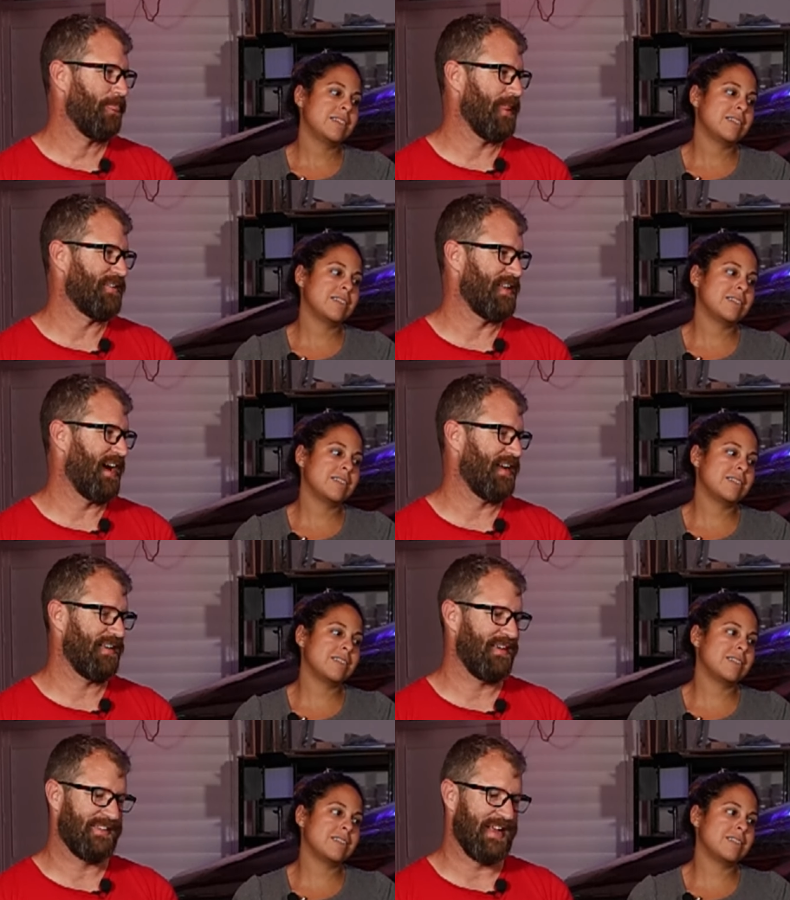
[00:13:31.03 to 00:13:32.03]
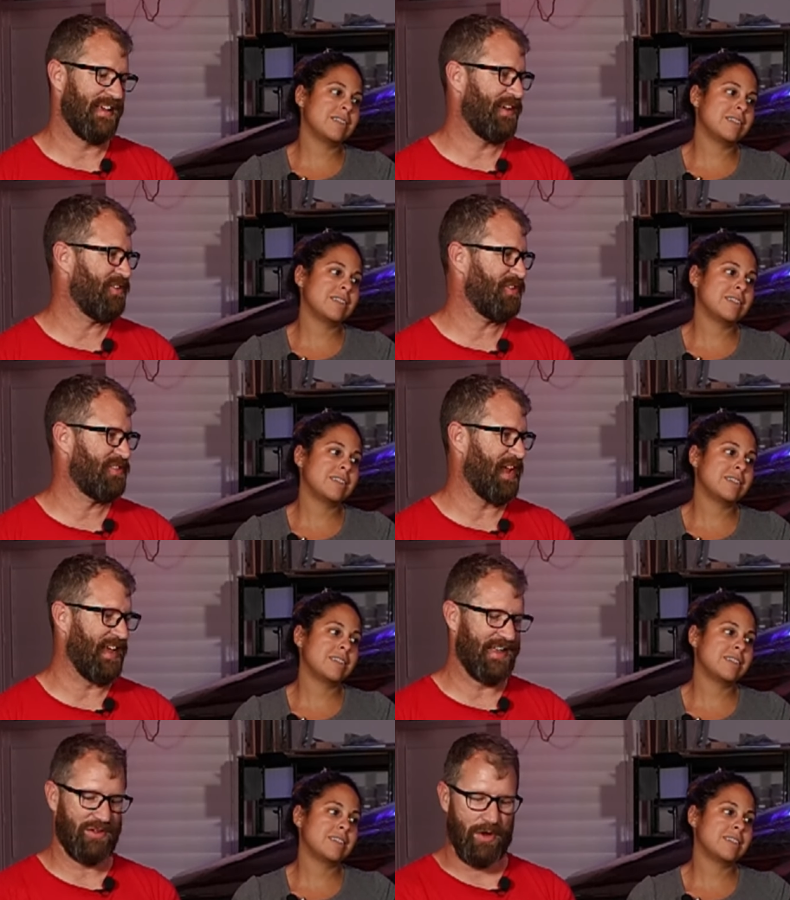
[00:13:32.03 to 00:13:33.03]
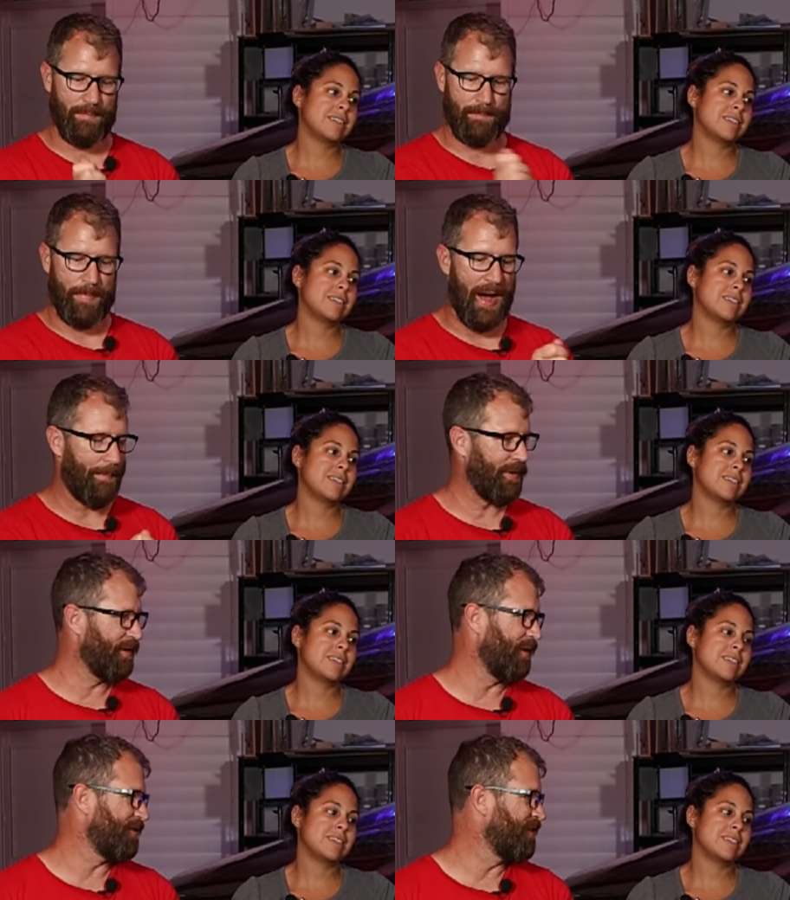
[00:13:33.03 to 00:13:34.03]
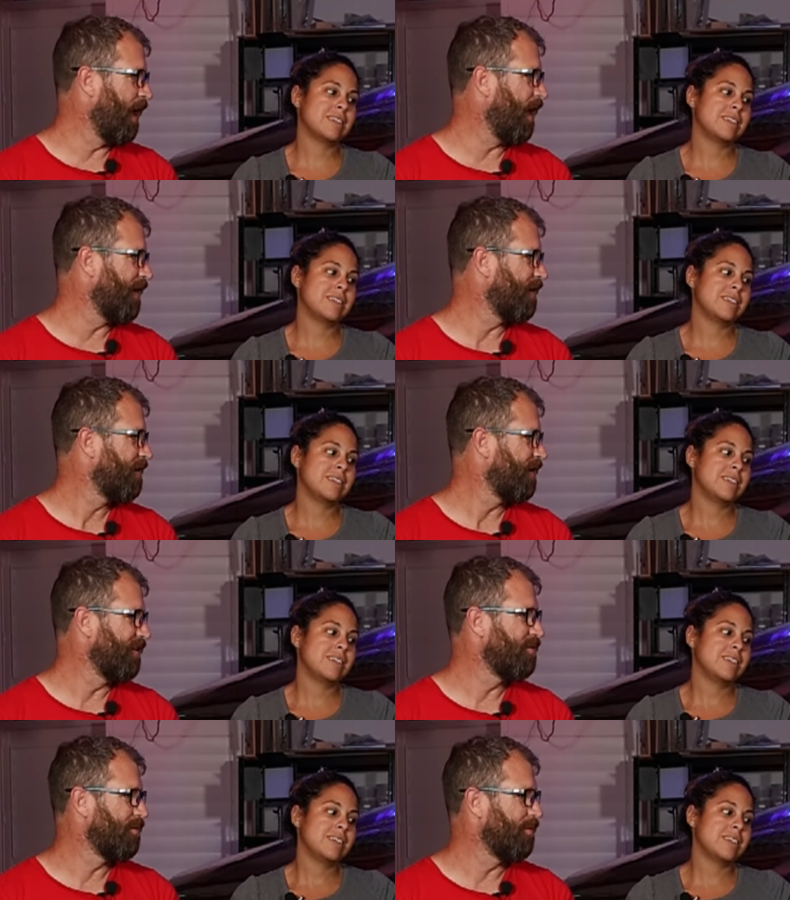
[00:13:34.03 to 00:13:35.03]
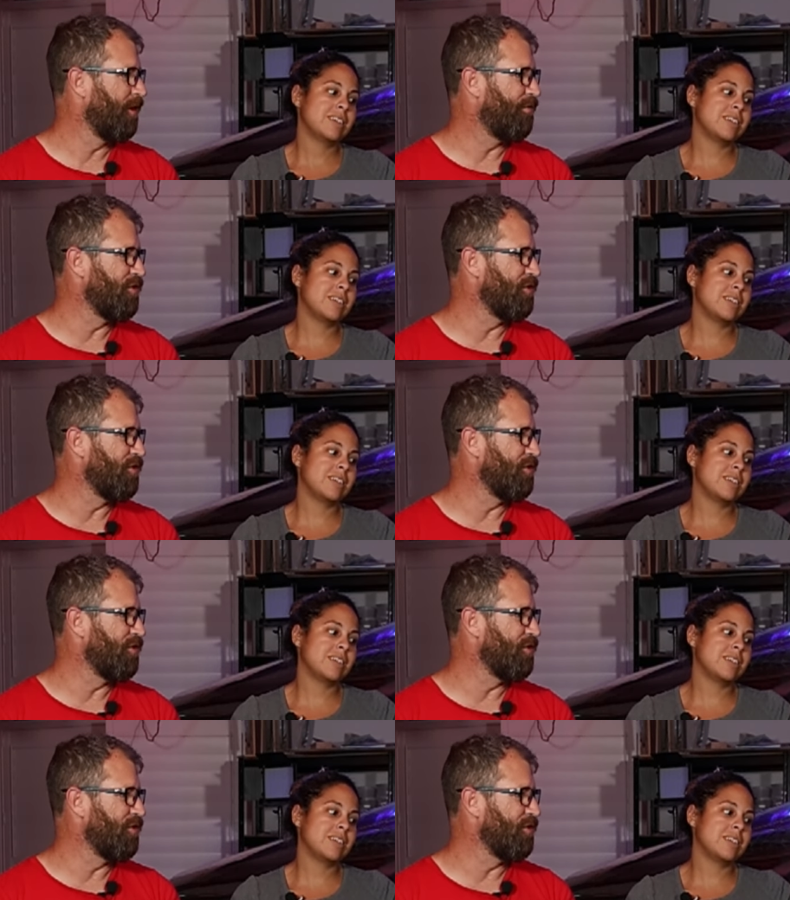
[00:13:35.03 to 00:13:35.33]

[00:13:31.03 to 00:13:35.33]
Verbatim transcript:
Speaker 1: it's not it's not like you just take it and go bop and it's done. If